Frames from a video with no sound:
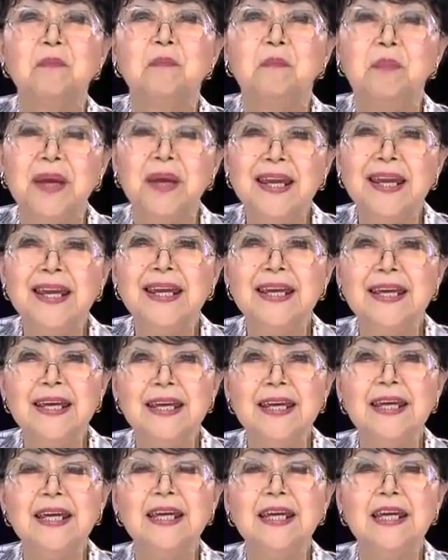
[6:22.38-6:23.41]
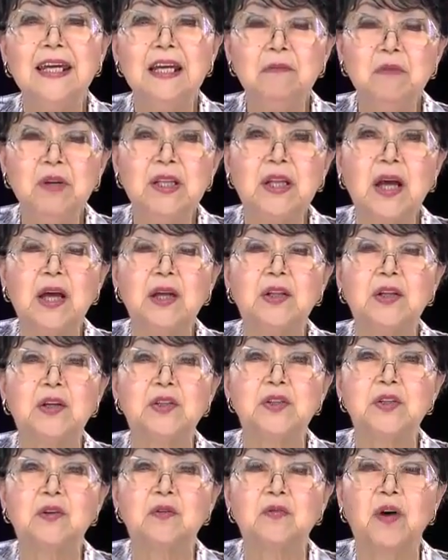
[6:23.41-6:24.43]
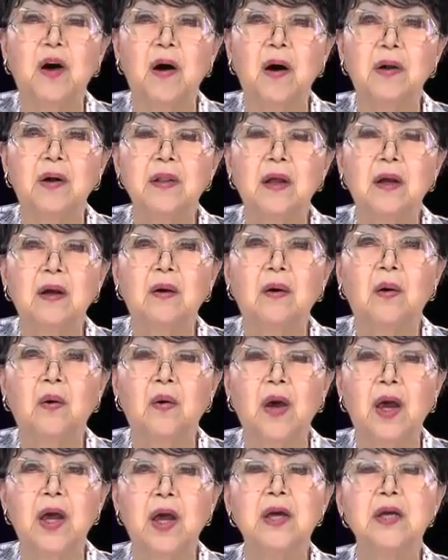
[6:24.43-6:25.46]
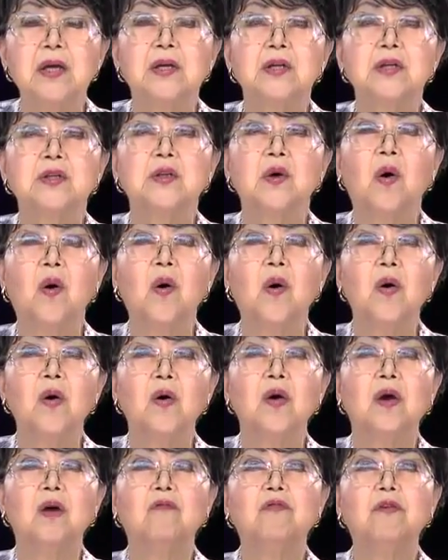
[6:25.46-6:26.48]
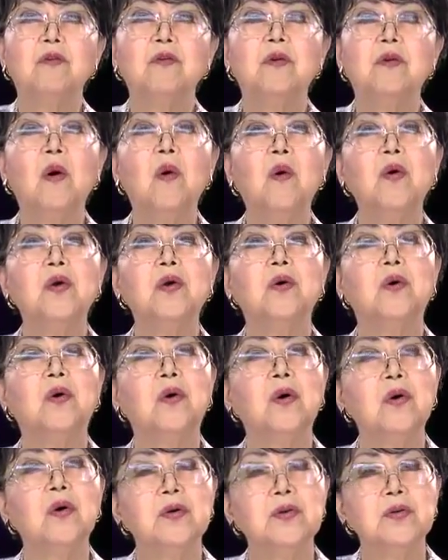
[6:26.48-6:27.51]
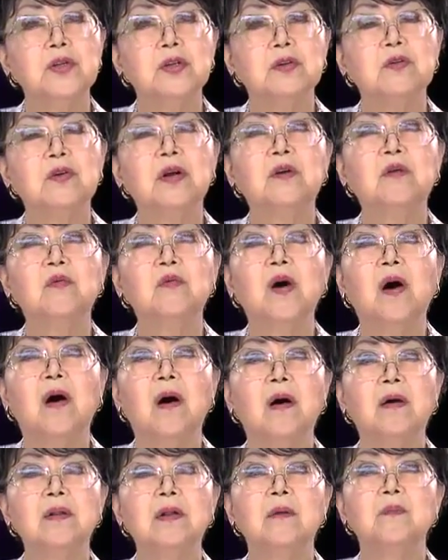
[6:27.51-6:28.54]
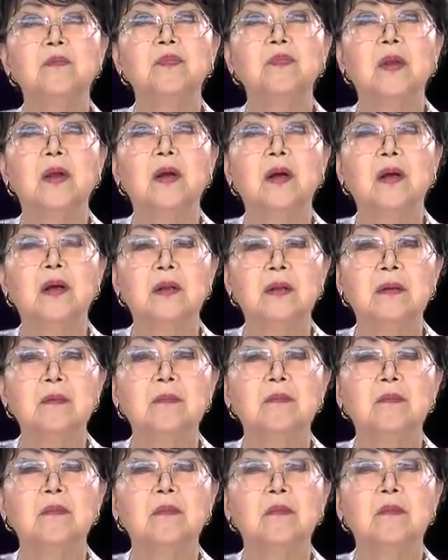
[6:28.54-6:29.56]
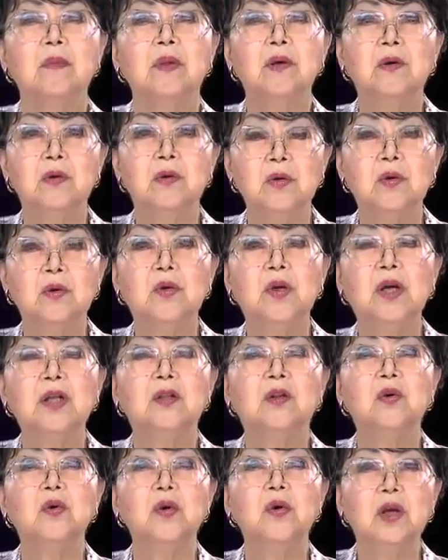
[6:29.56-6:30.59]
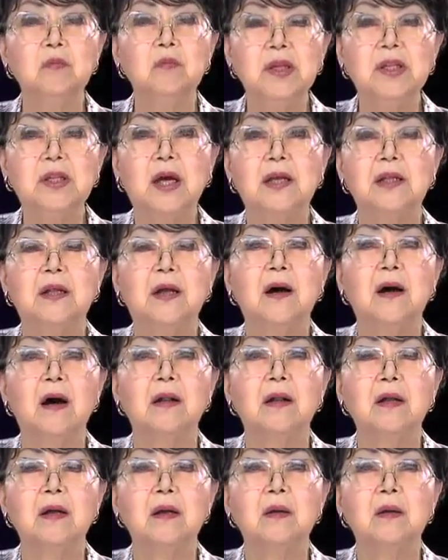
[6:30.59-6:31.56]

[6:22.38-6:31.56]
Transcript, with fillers: be ye imitators of God. Okay? So if you know you're children of God, and you, you need to imitate God,